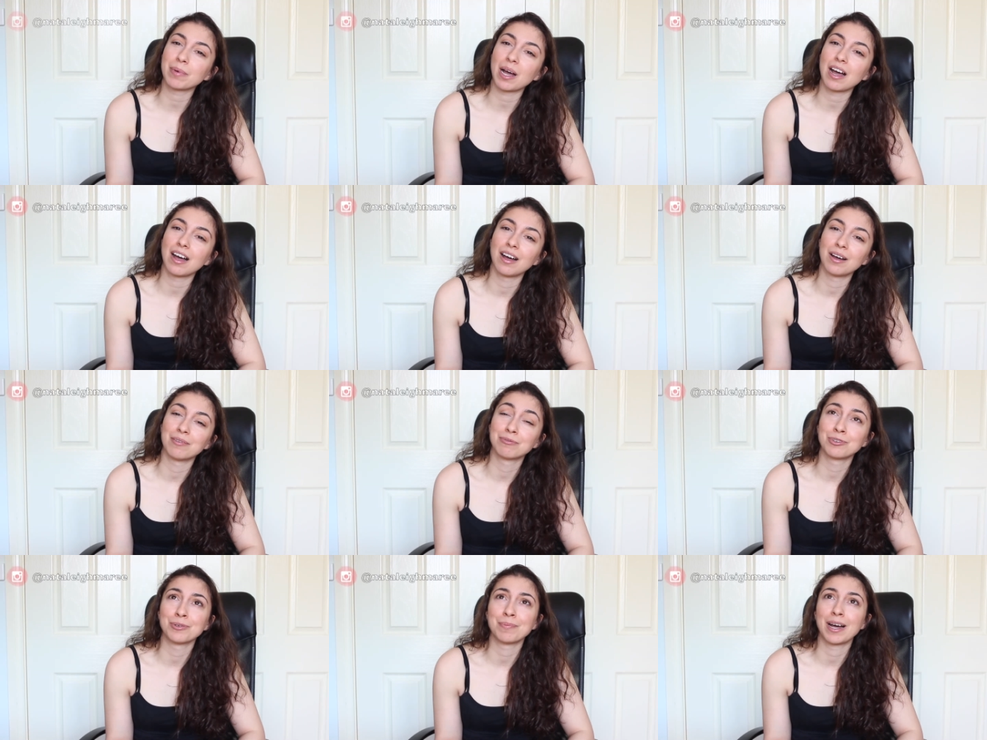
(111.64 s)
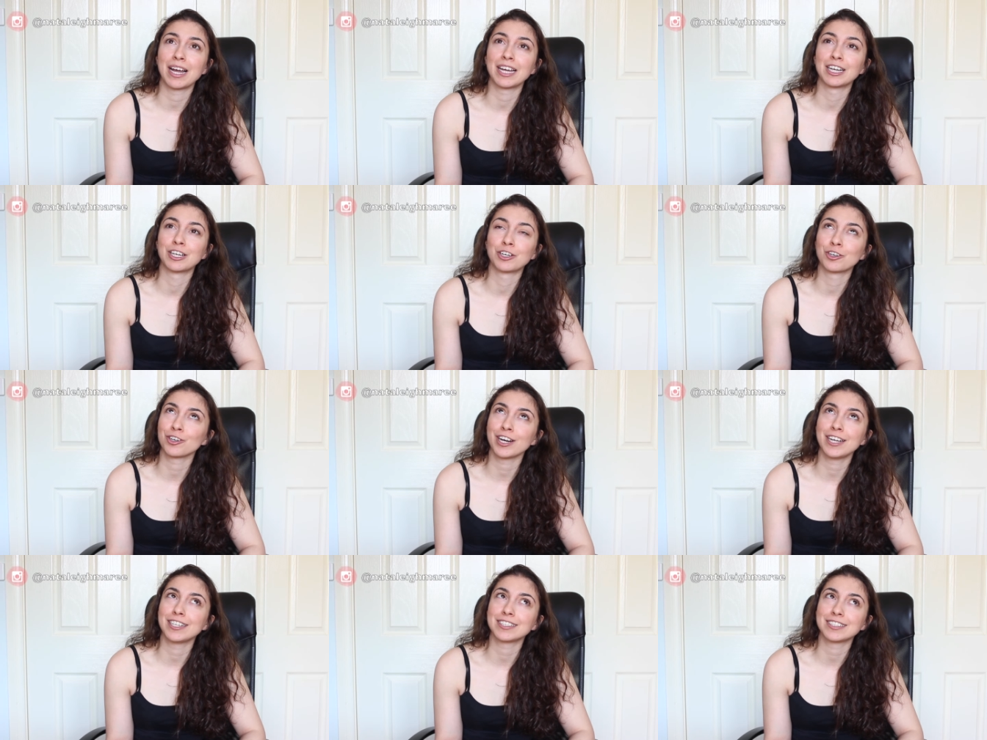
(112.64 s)
but for my
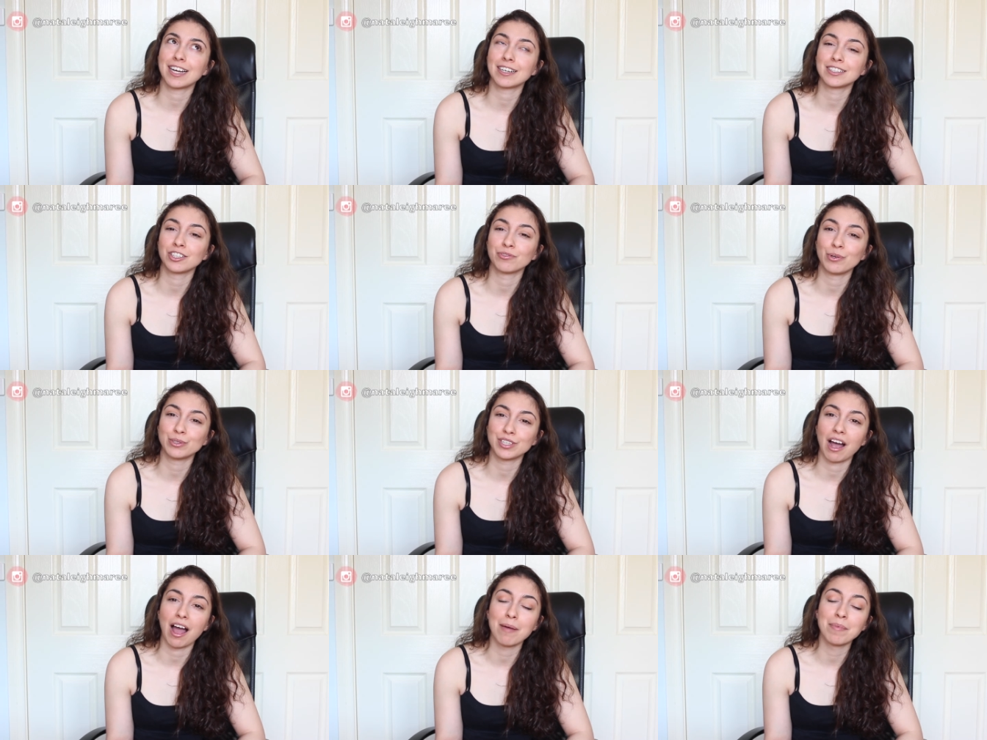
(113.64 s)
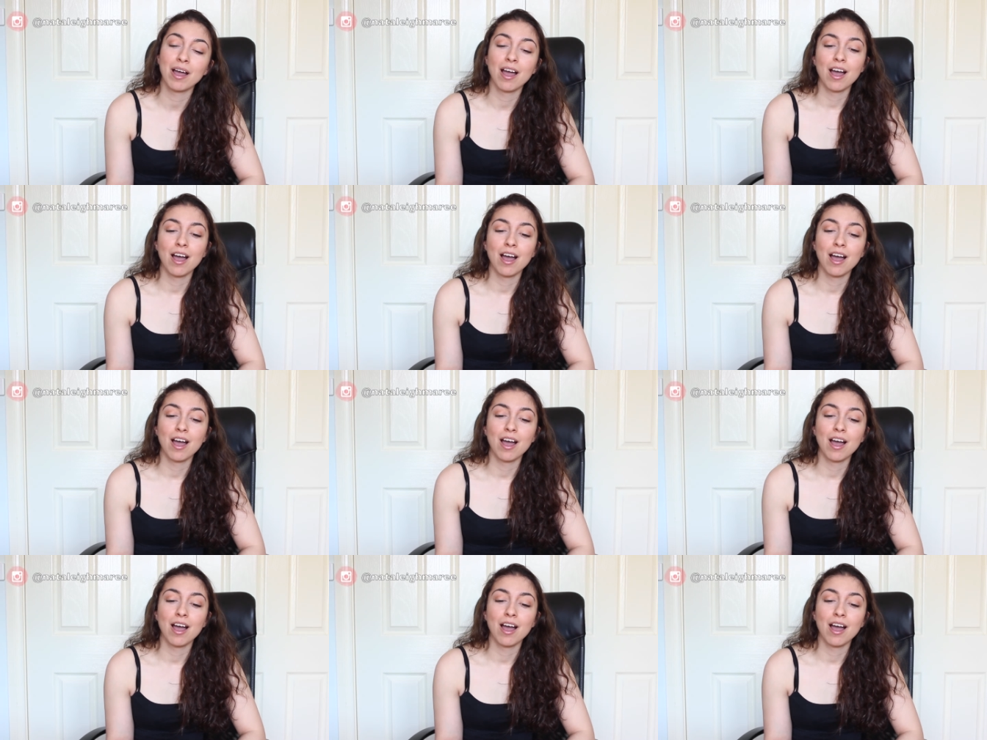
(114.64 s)
greatest acting of all time.